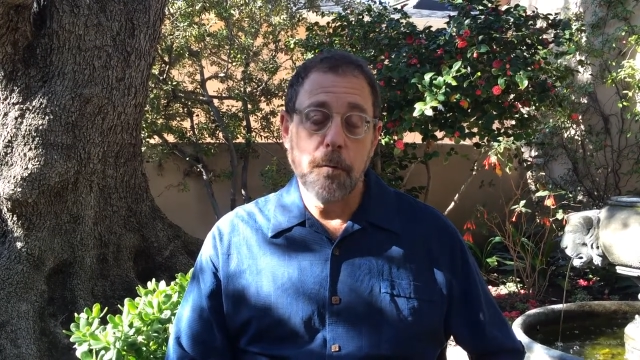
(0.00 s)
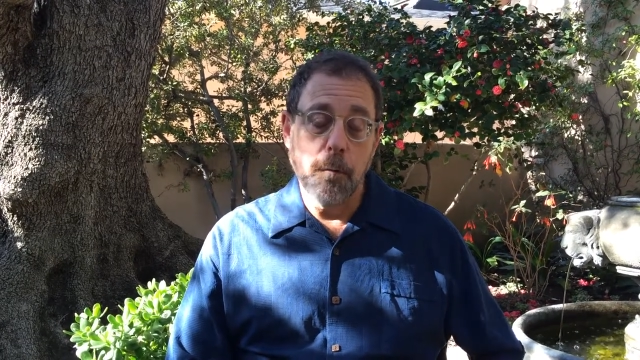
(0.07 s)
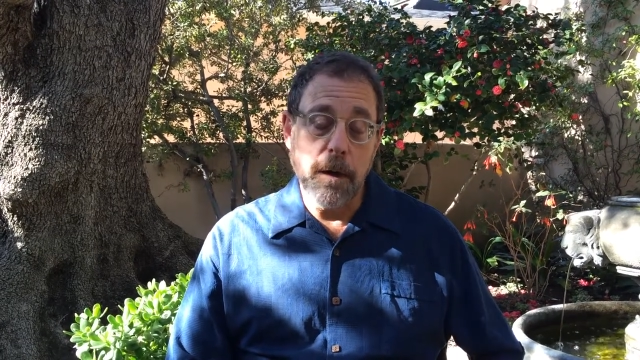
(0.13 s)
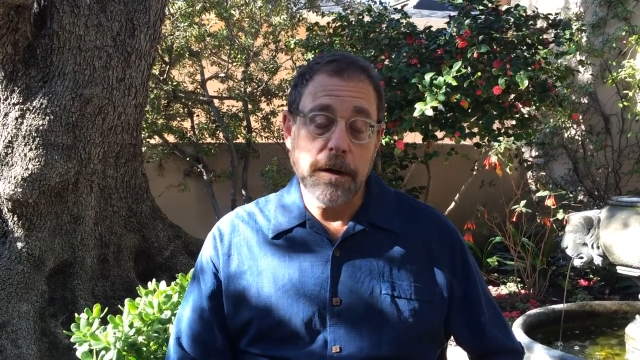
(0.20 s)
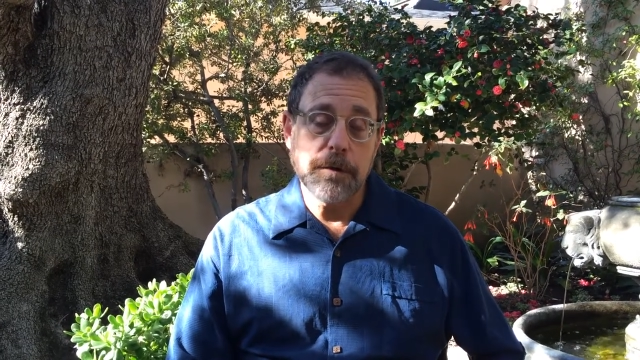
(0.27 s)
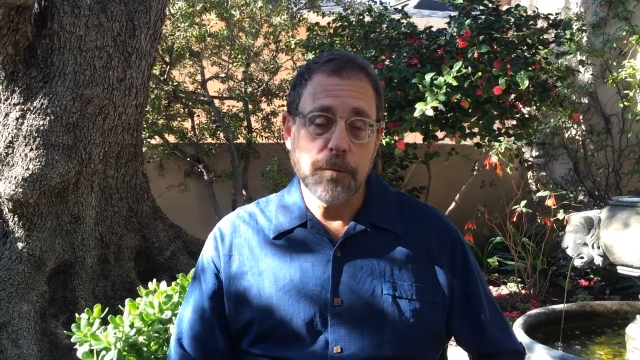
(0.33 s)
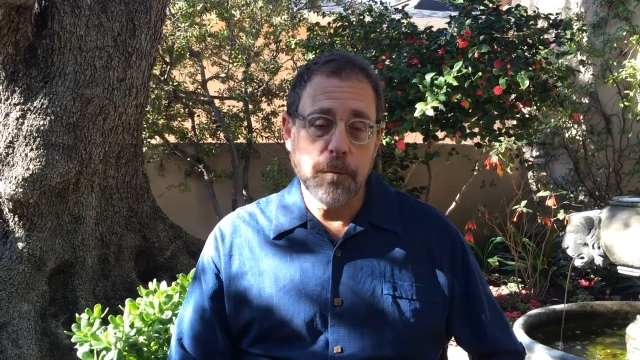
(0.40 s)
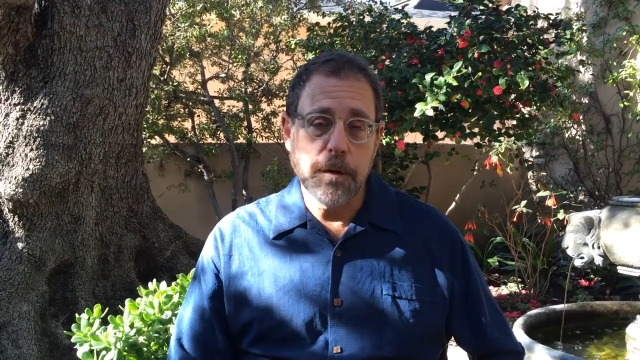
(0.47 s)

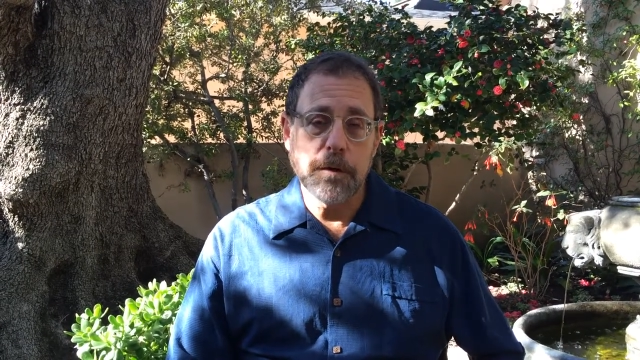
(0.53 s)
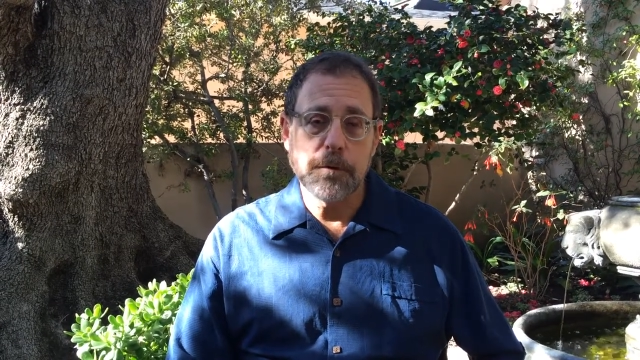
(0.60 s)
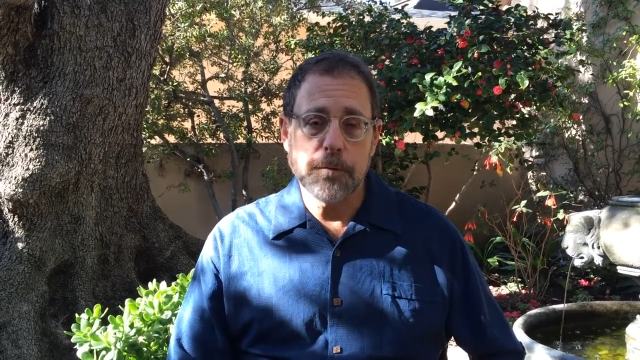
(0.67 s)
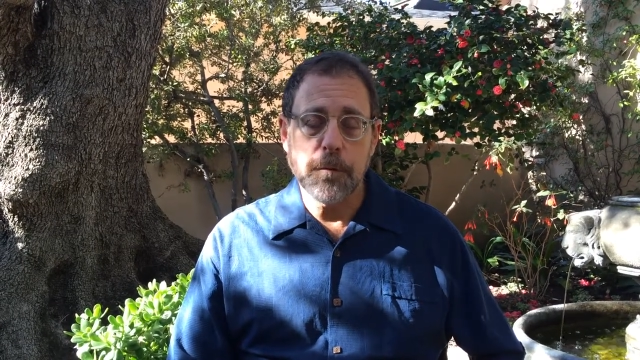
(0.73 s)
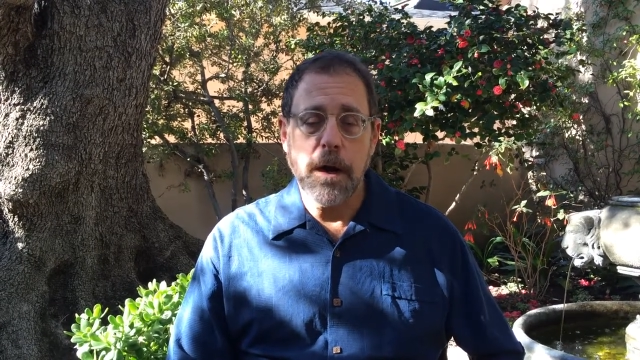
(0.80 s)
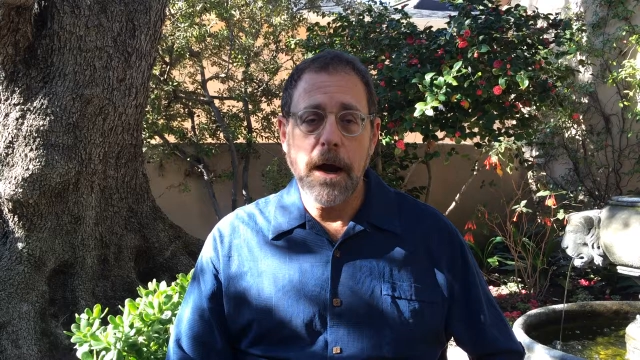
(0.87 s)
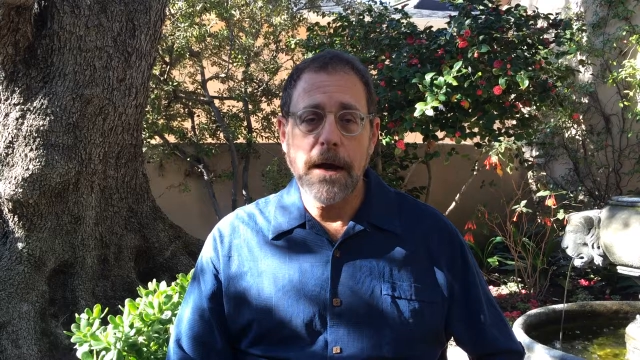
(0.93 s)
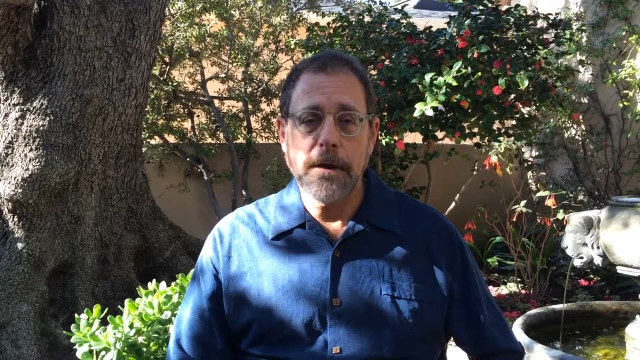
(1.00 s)
which will
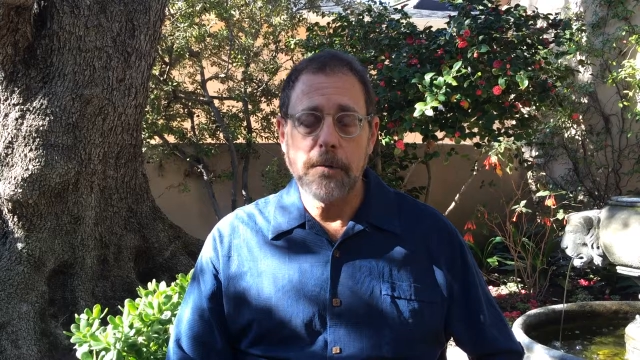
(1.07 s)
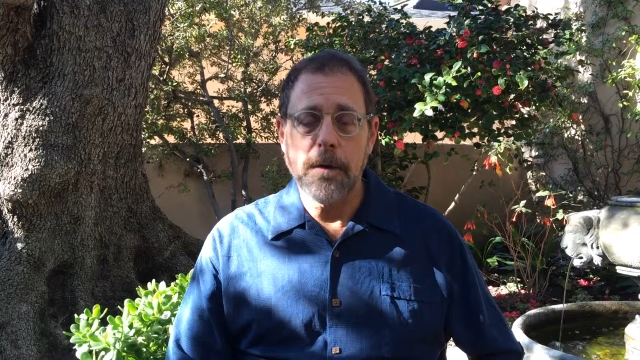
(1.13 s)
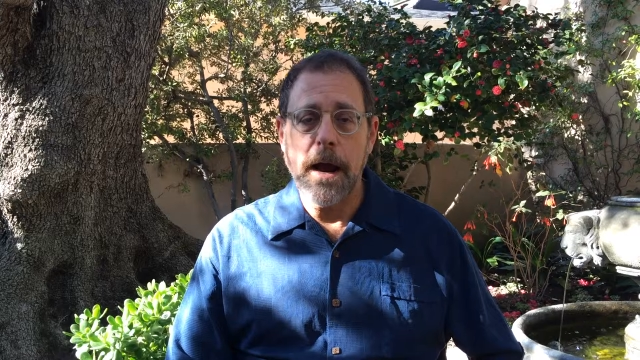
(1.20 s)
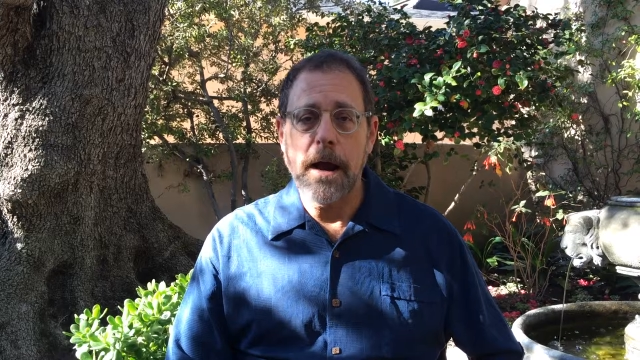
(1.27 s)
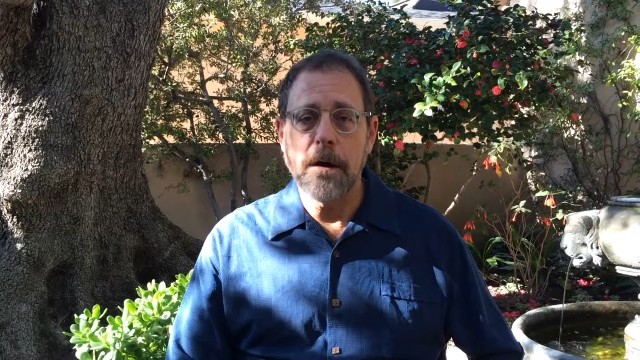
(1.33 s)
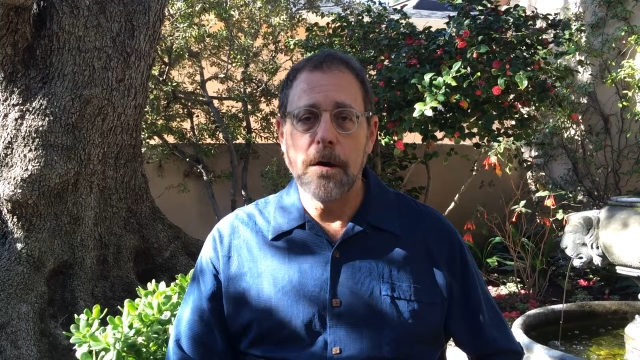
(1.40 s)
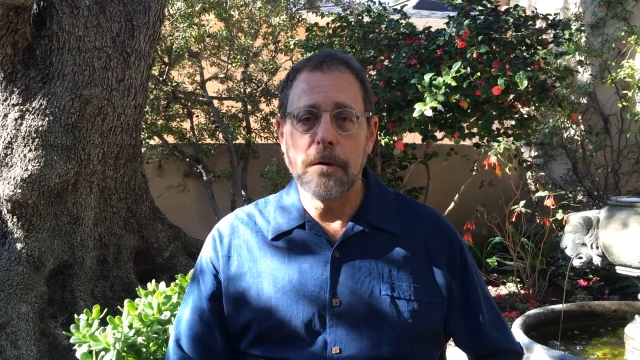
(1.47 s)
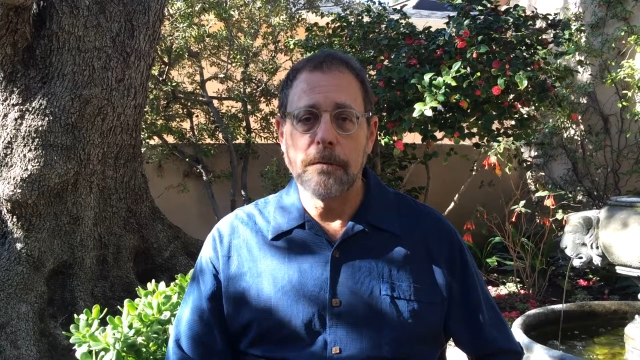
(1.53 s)
dry and
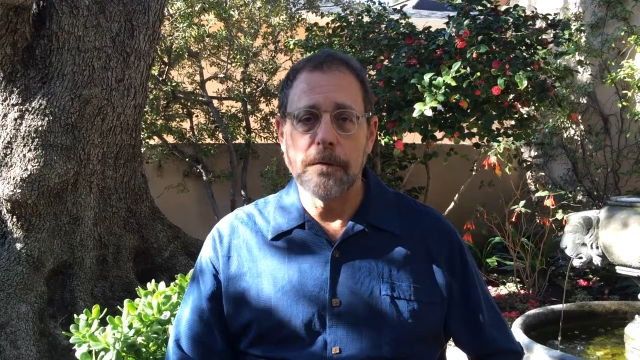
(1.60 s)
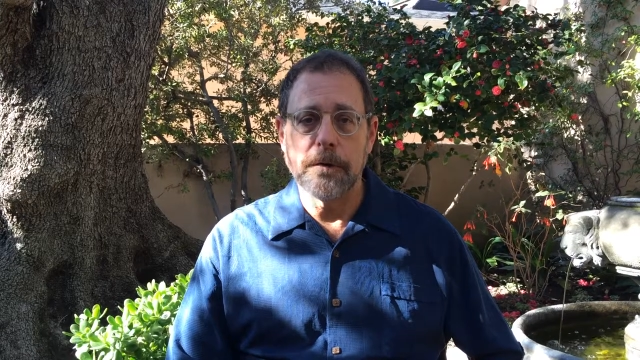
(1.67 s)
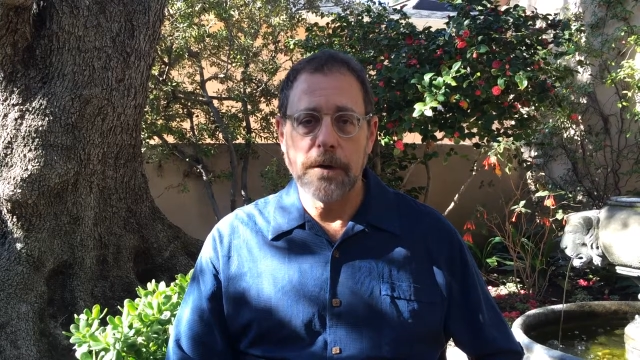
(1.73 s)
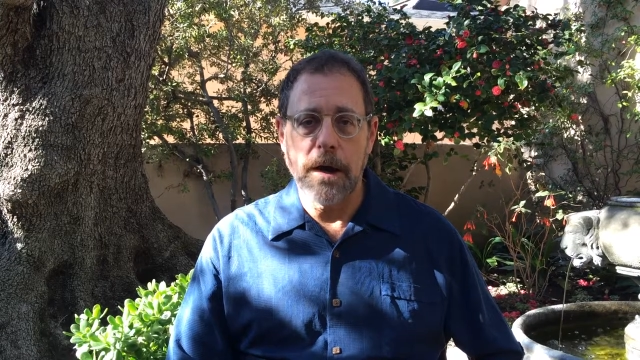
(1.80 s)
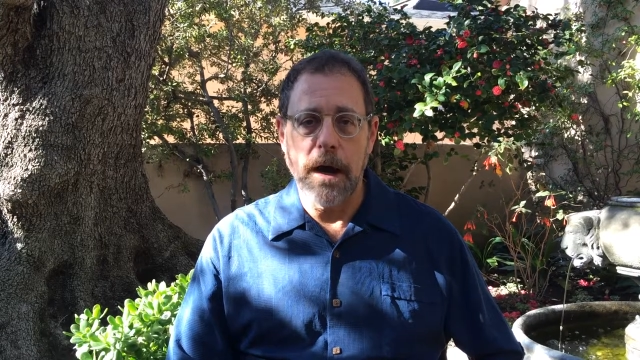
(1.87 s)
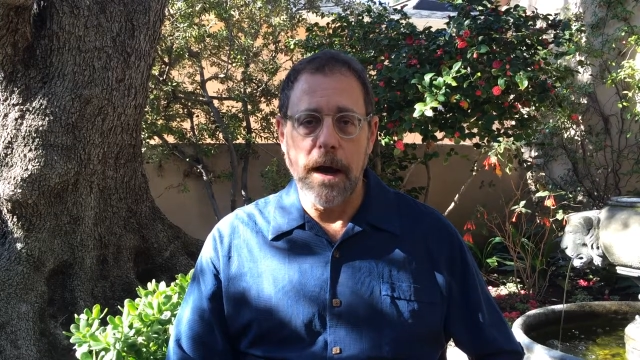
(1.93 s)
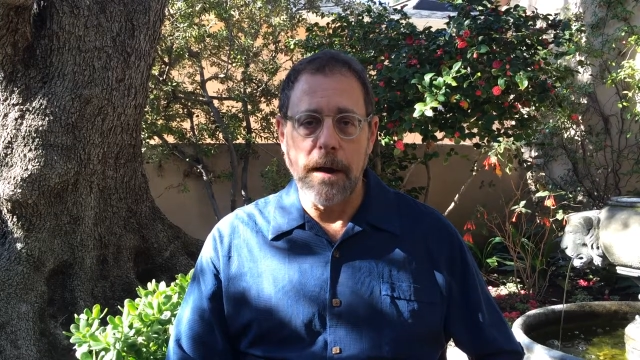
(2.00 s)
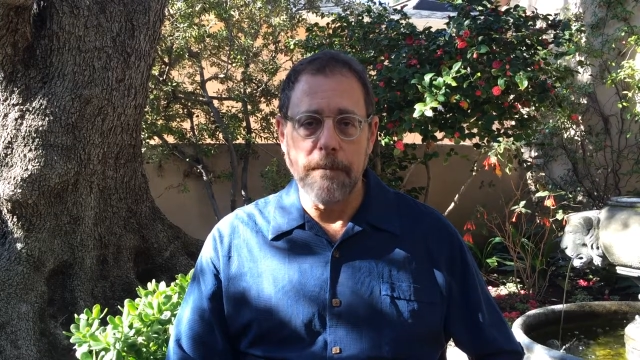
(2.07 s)
crack over
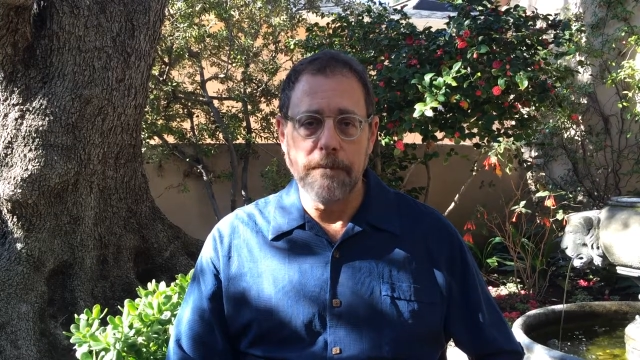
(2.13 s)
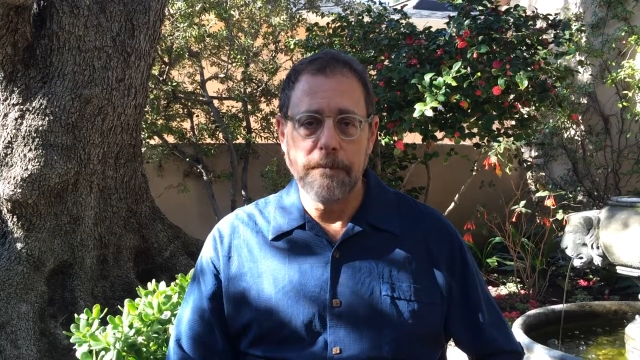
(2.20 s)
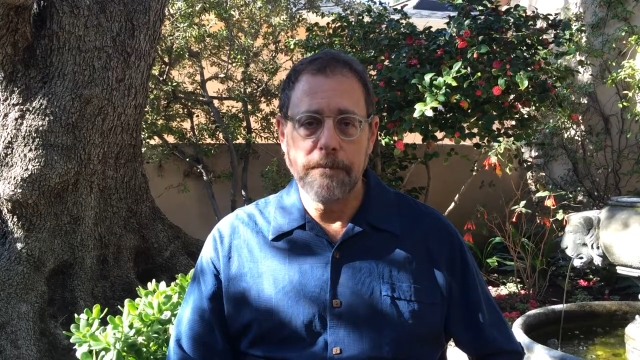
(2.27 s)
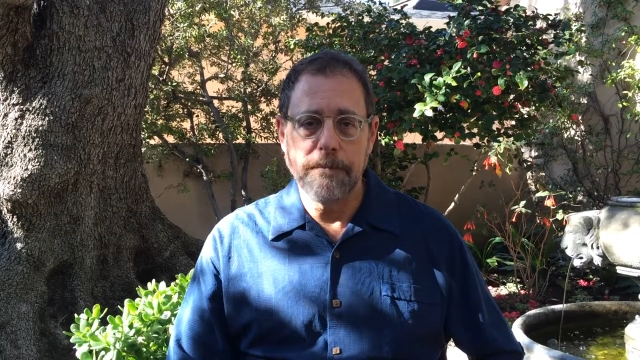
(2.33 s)
time.